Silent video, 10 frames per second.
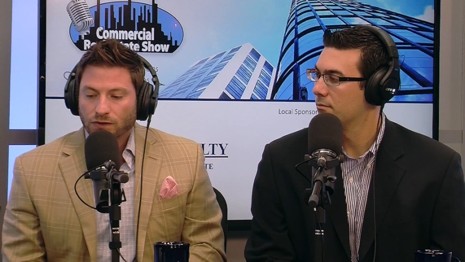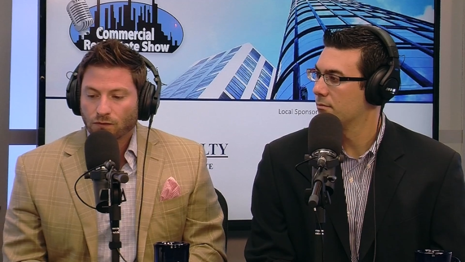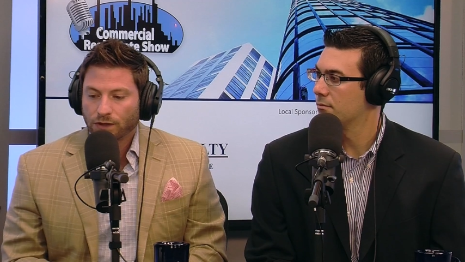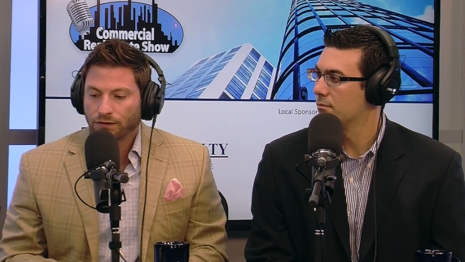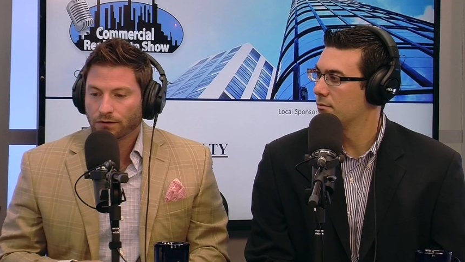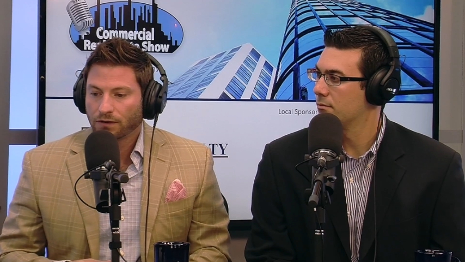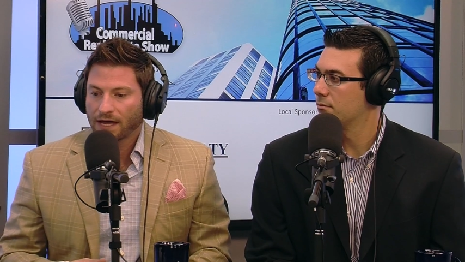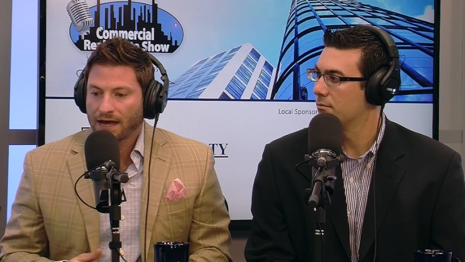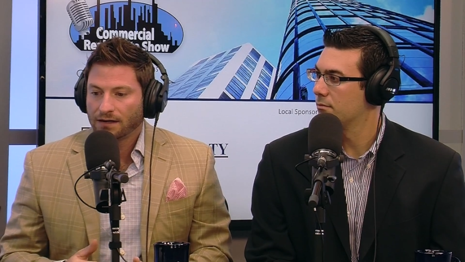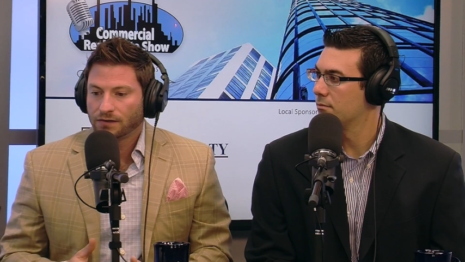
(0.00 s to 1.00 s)
Speaker 1: so what you look
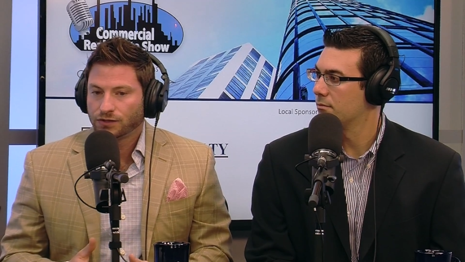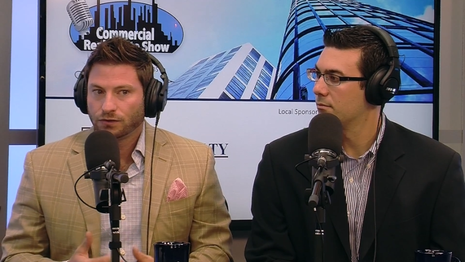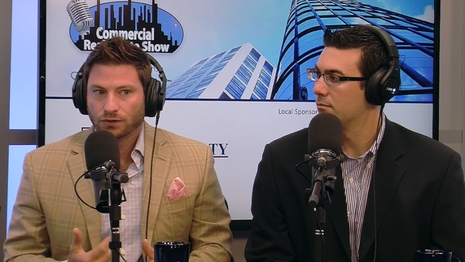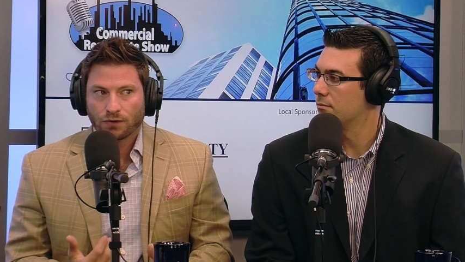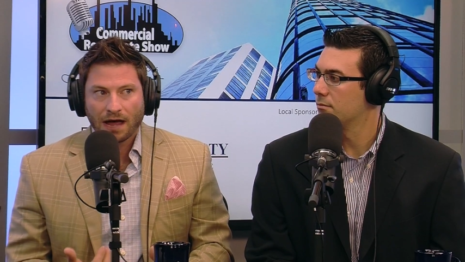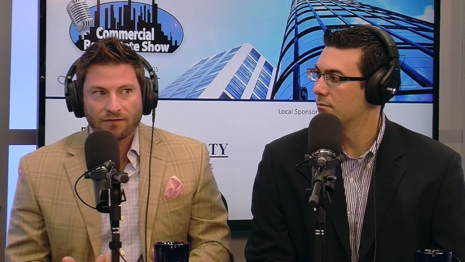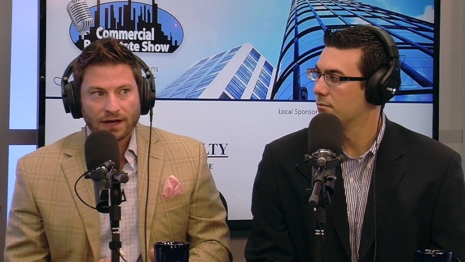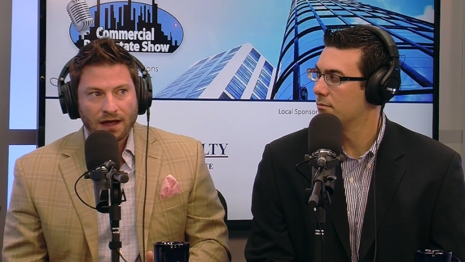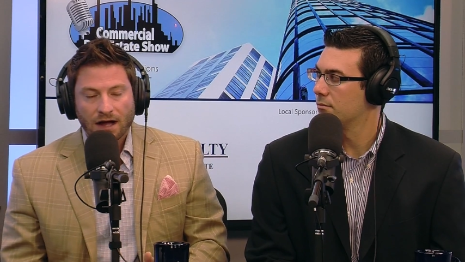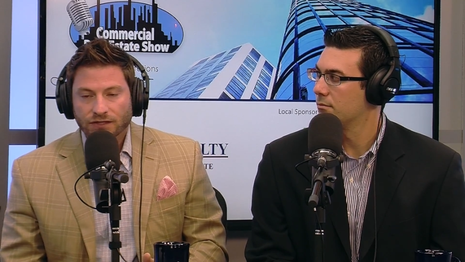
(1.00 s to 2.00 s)
at is you, you have
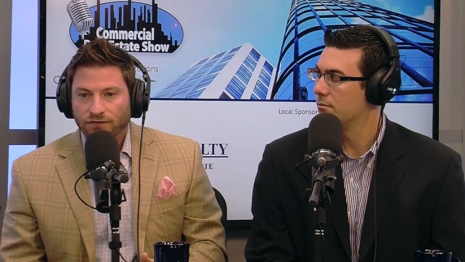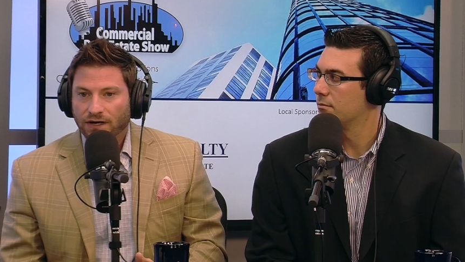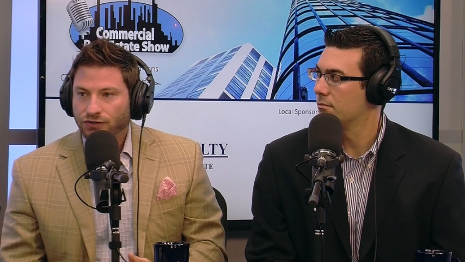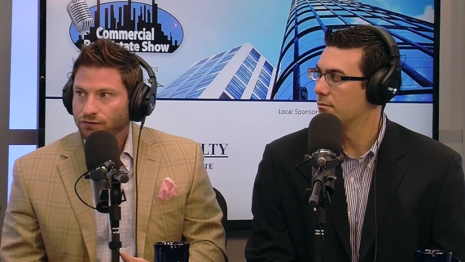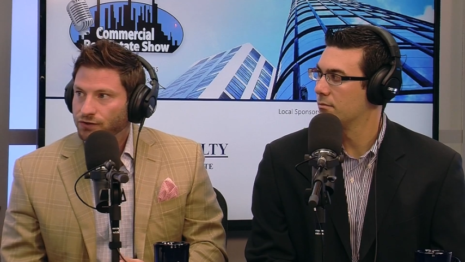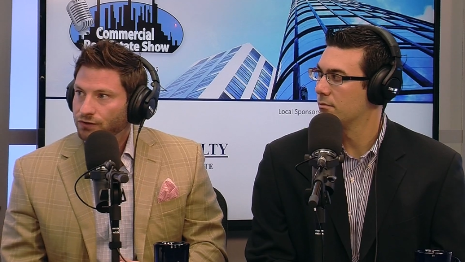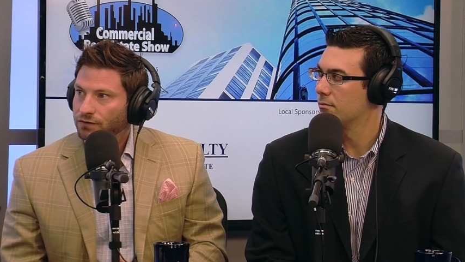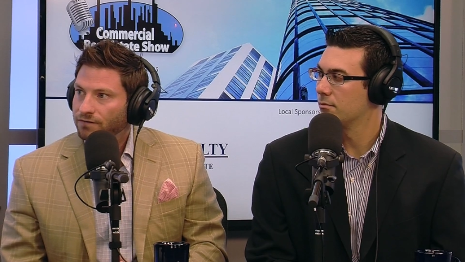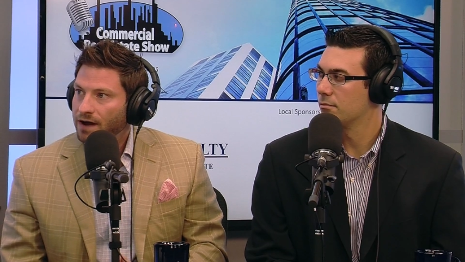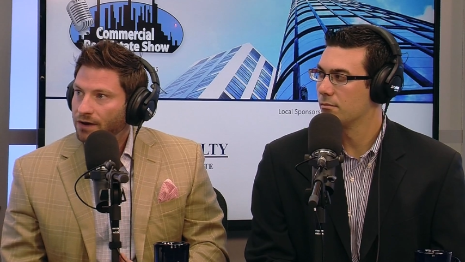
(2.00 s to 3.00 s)
a conservation
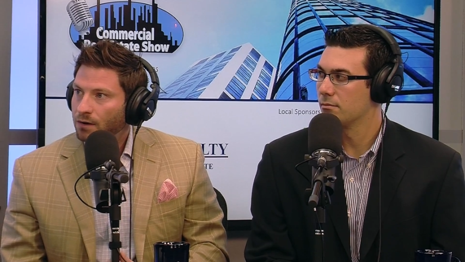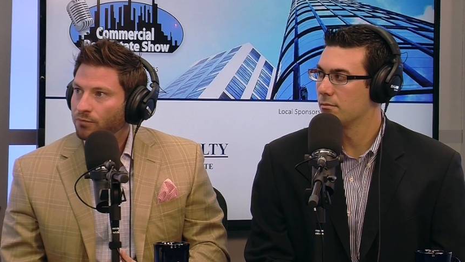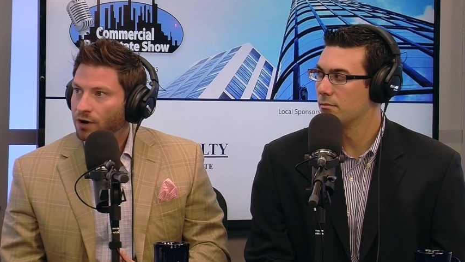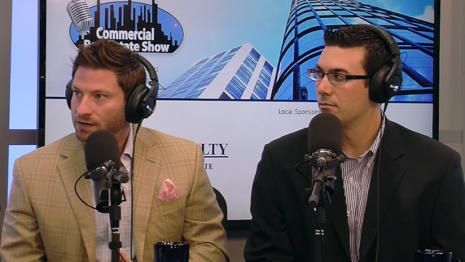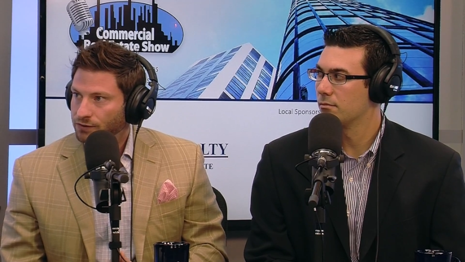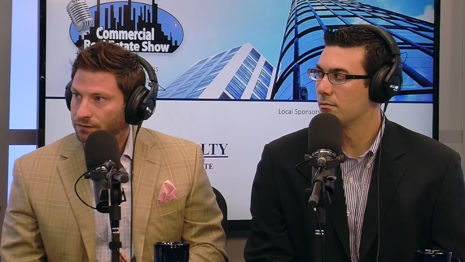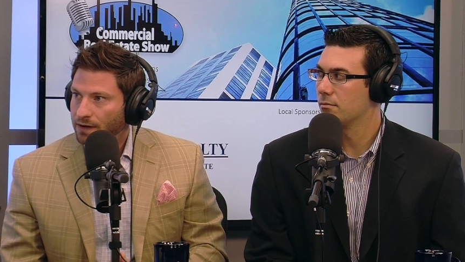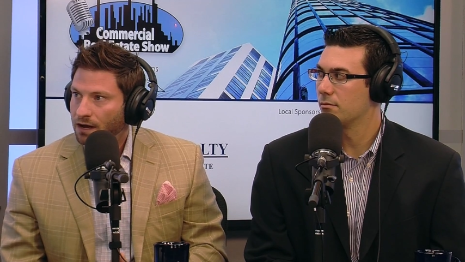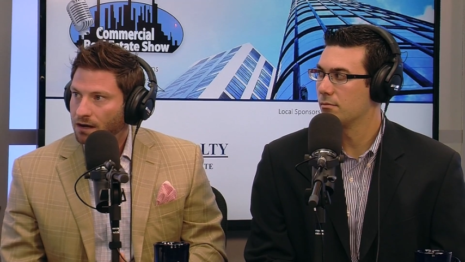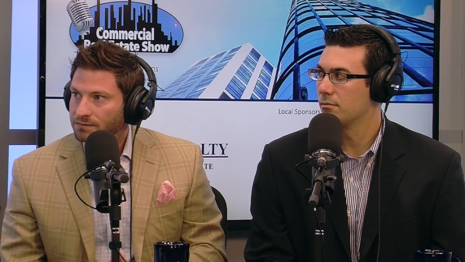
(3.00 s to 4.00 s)
certified appraiser
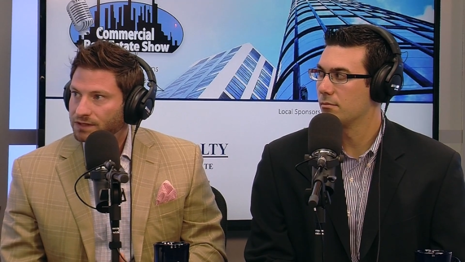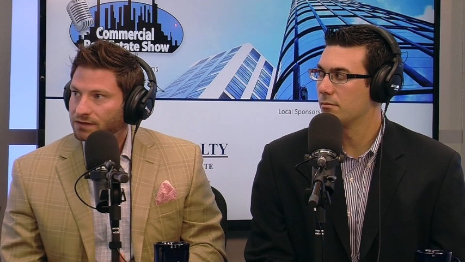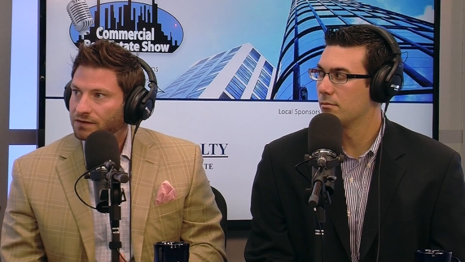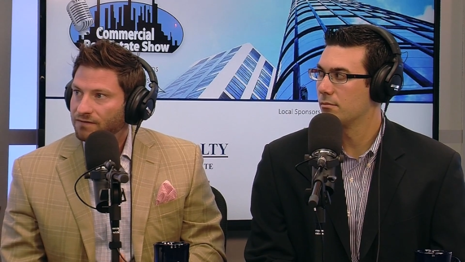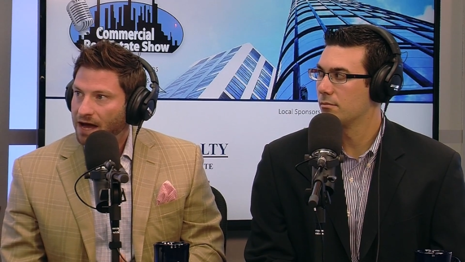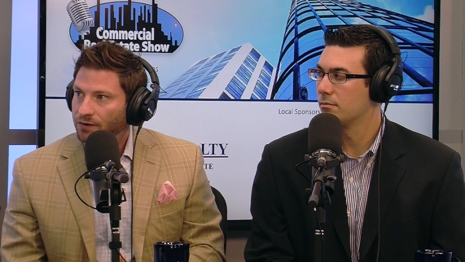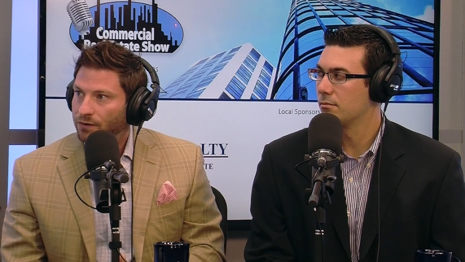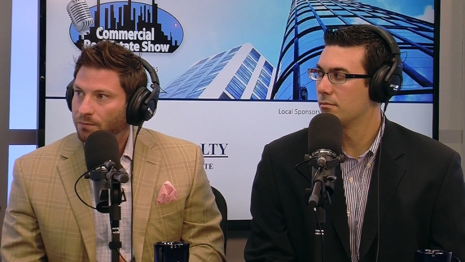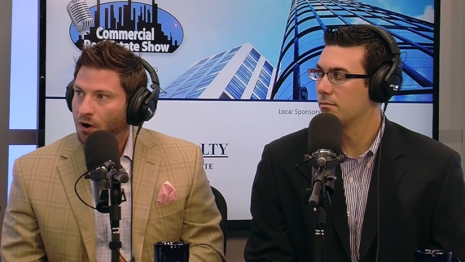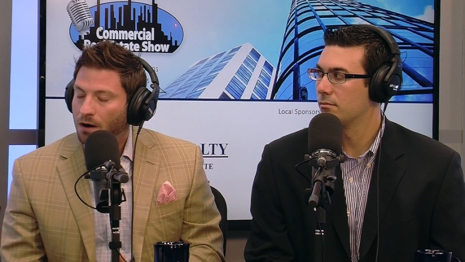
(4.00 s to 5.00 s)
that comes in to
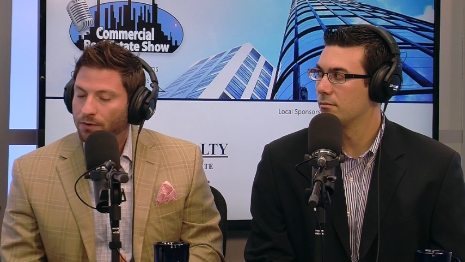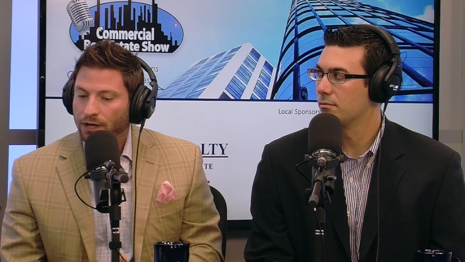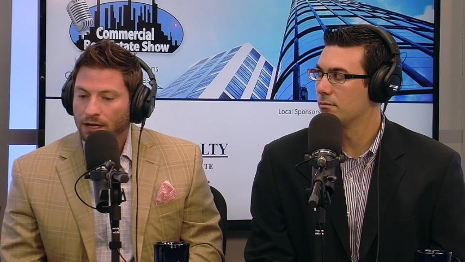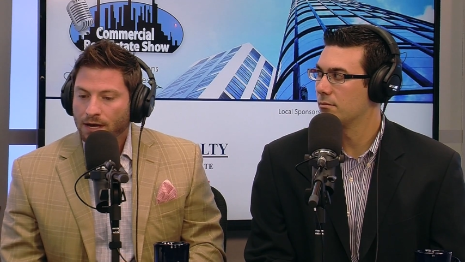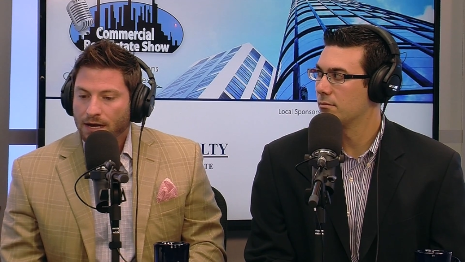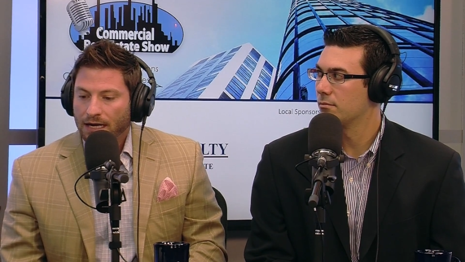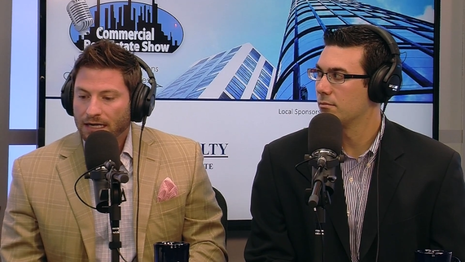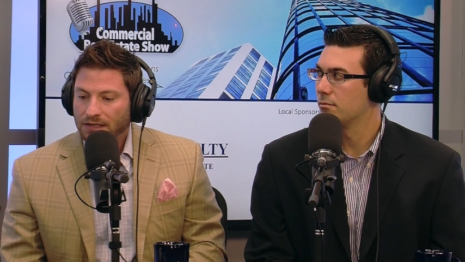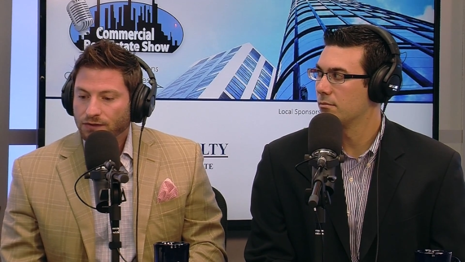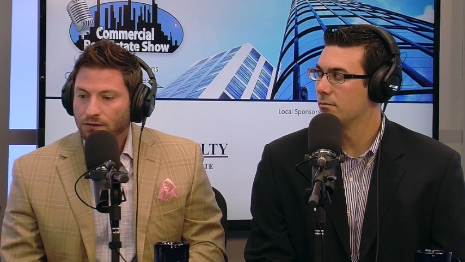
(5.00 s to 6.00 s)
value the property,
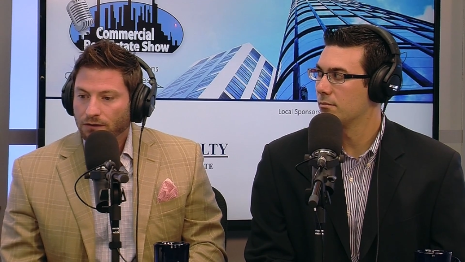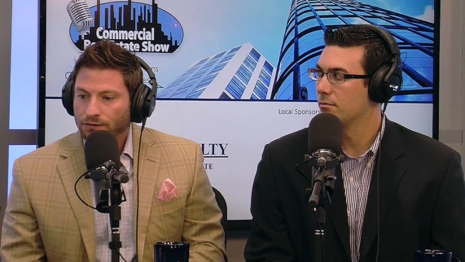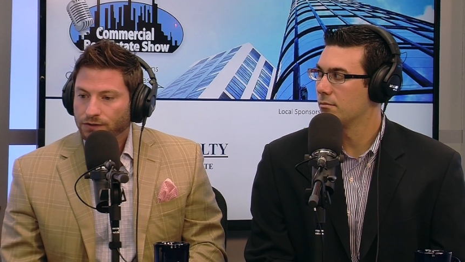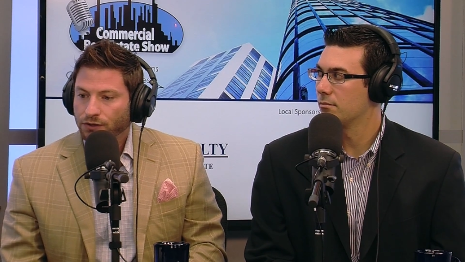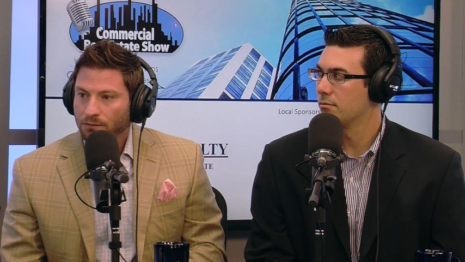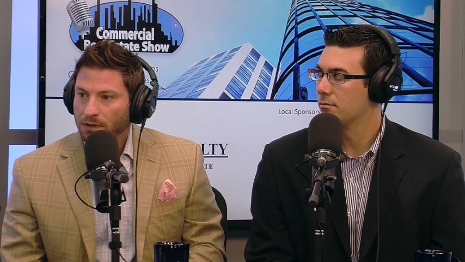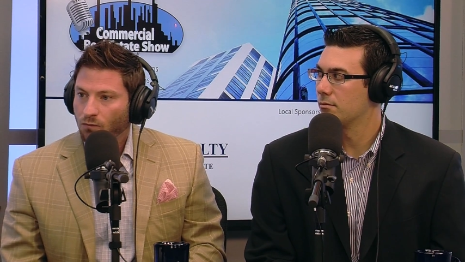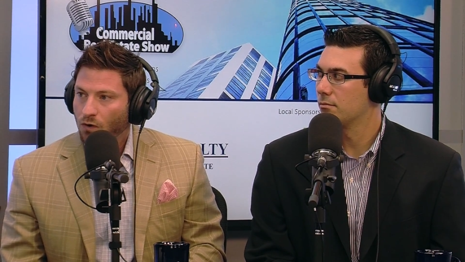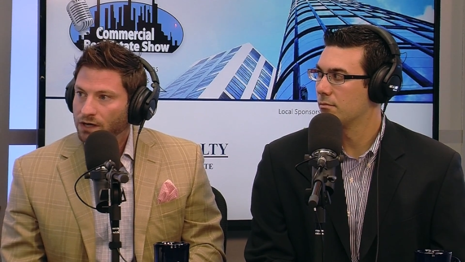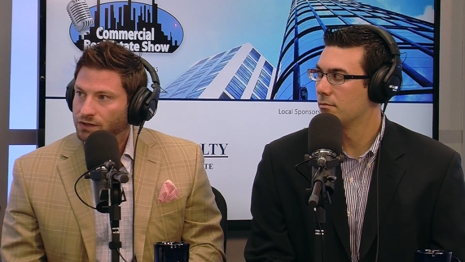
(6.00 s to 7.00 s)
and he's going to
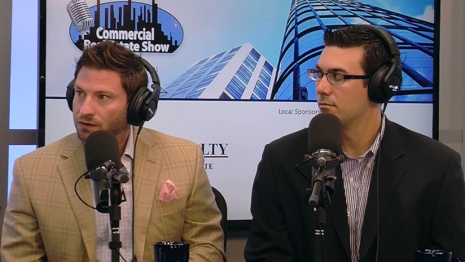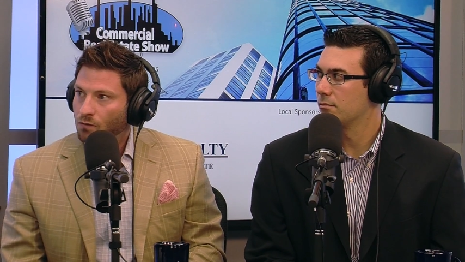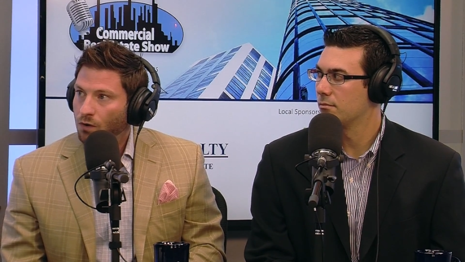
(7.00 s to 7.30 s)
determine what is it